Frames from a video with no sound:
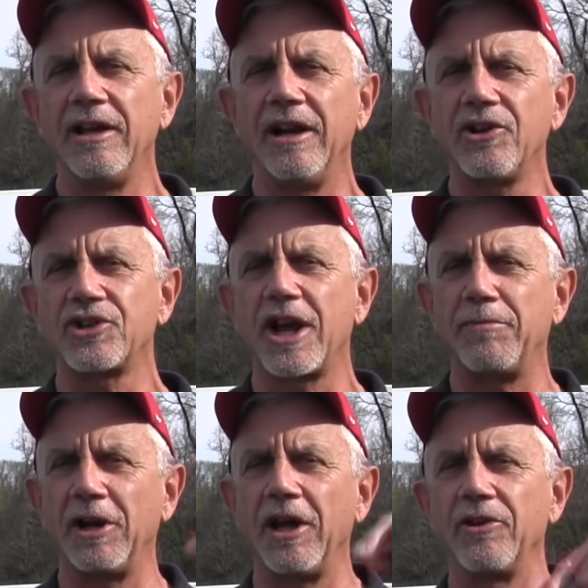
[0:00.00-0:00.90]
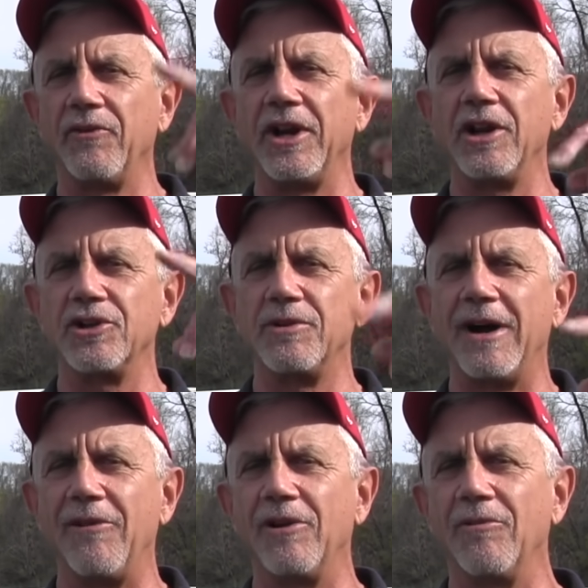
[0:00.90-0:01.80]
Here's a couple of other videos you
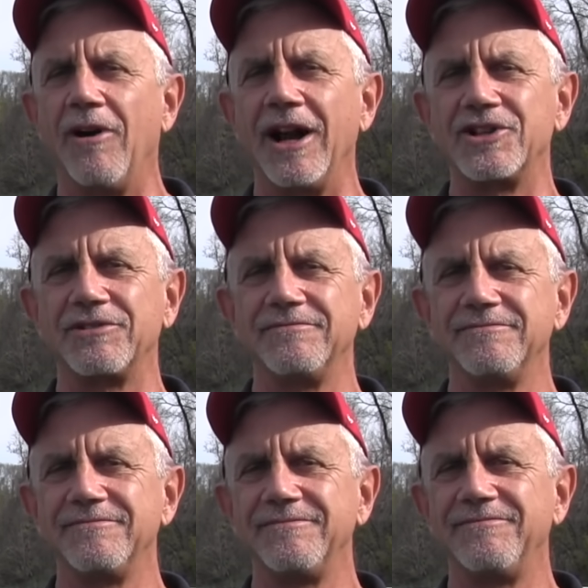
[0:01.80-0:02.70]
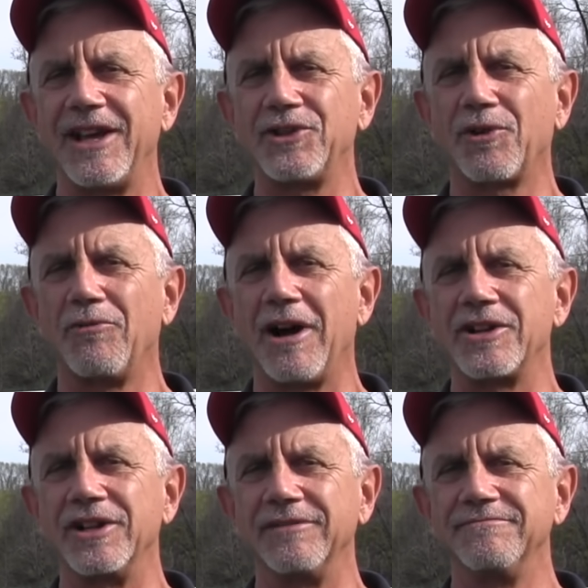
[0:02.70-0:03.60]
might want to watch. Thanks for
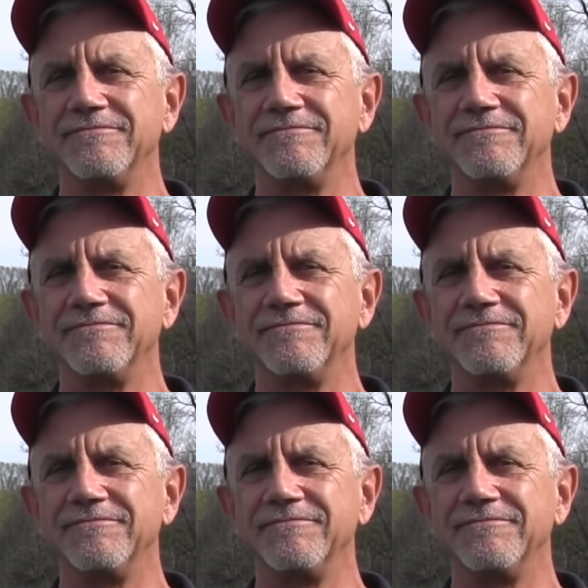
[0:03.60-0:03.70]
watching.